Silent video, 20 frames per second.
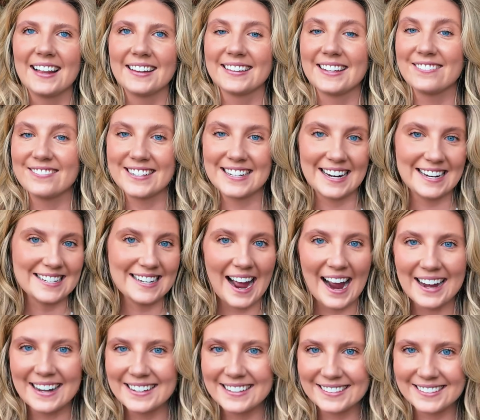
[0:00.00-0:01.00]
lived in a
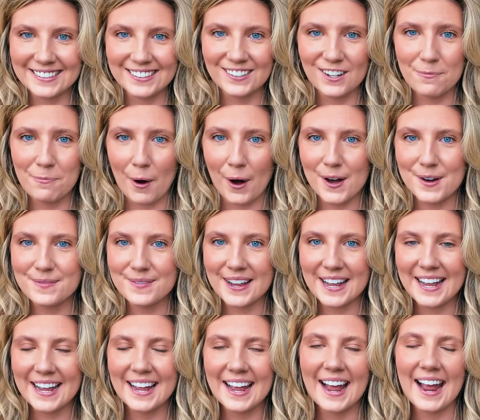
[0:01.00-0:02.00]
tiny little
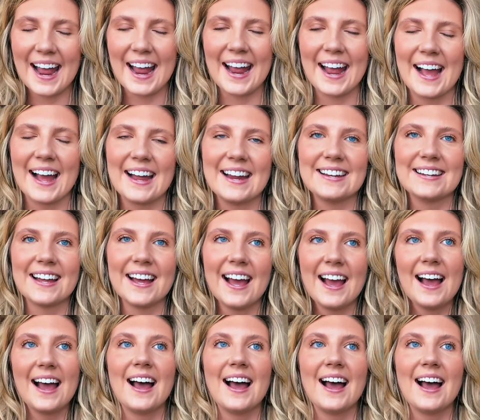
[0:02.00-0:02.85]
apartment and